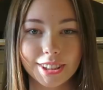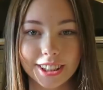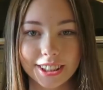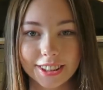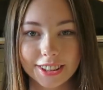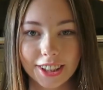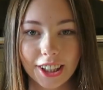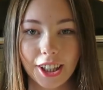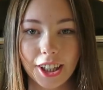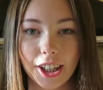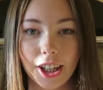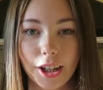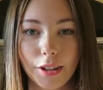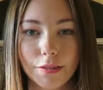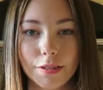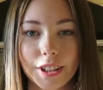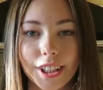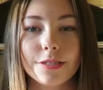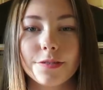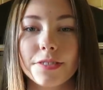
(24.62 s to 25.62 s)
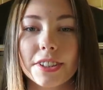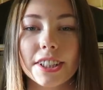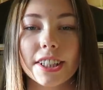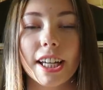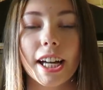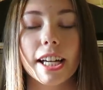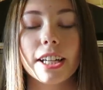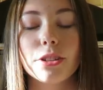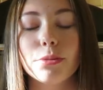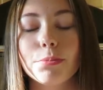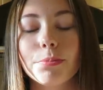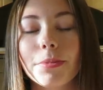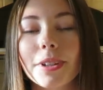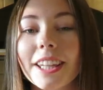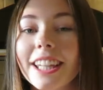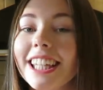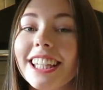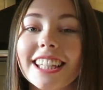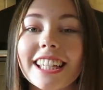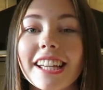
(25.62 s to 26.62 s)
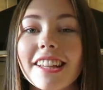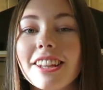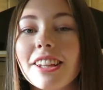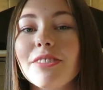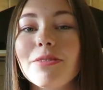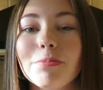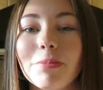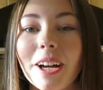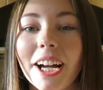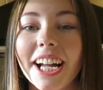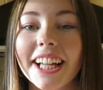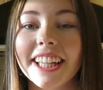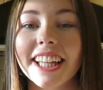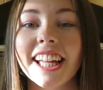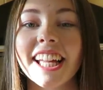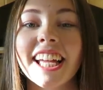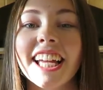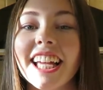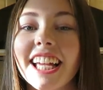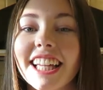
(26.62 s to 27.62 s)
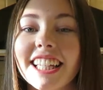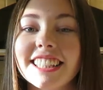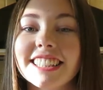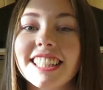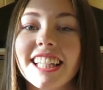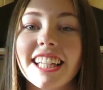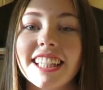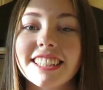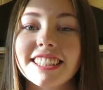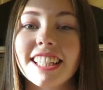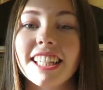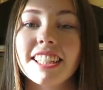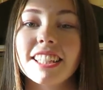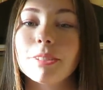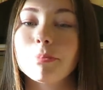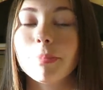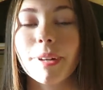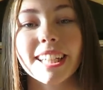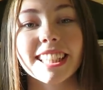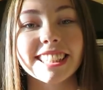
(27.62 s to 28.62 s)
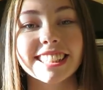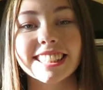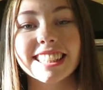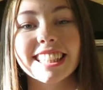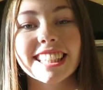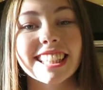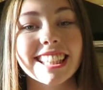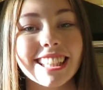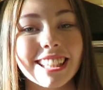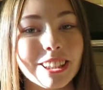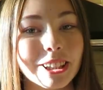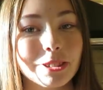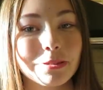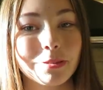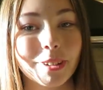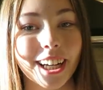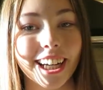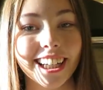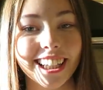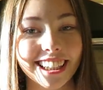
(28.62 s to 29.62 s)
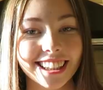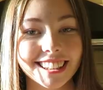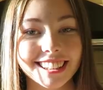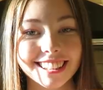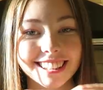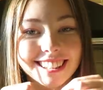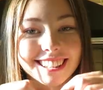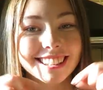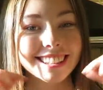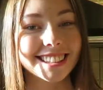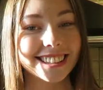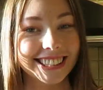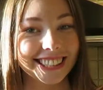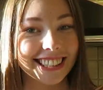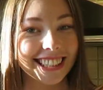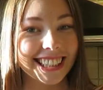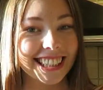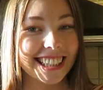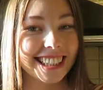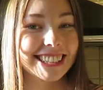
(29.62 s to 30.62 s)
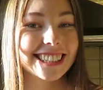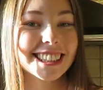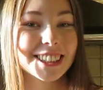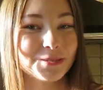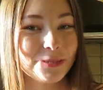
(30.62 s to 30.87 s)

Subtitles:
to start off, something that I completely live by is that the best thing you can wear is a